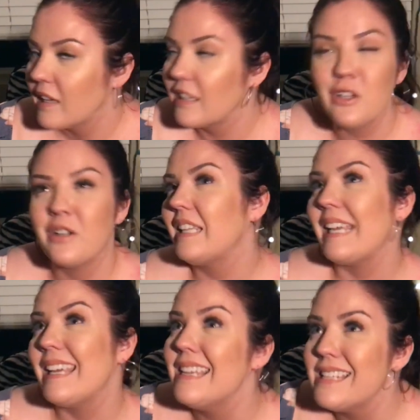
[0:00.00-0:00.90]

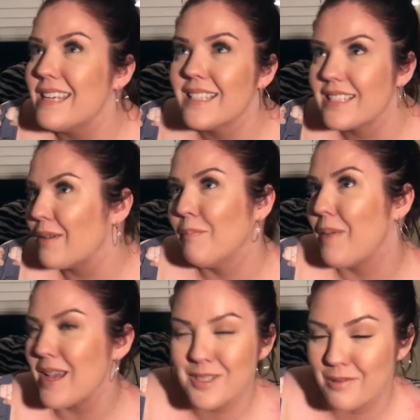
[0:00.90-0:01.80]
the easiest,
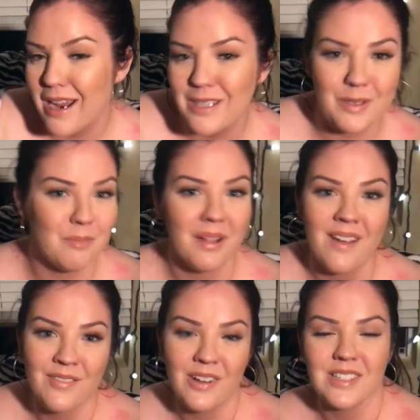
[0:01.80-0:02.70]
best way to
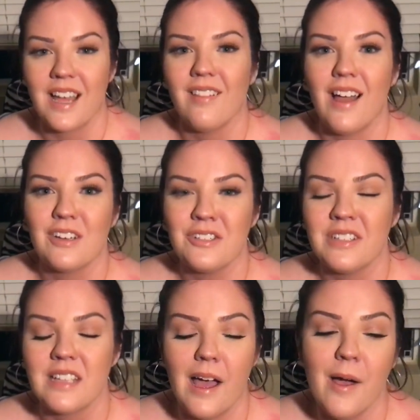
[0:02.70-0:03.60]
apply false
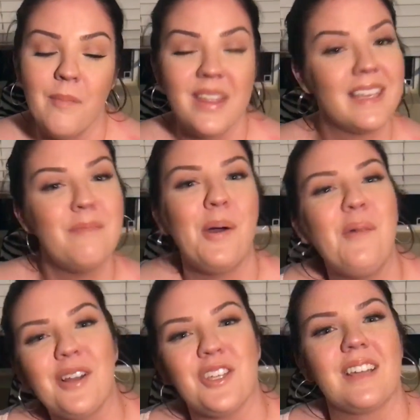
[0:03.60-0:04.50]
eyelashes, then keep
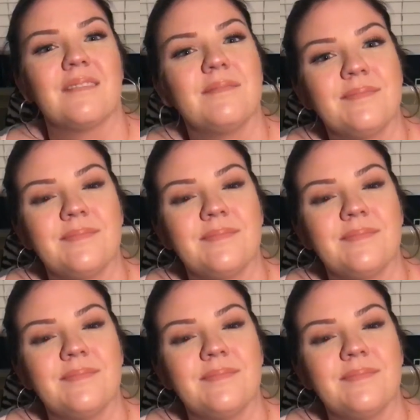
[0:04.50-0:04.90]
on watching.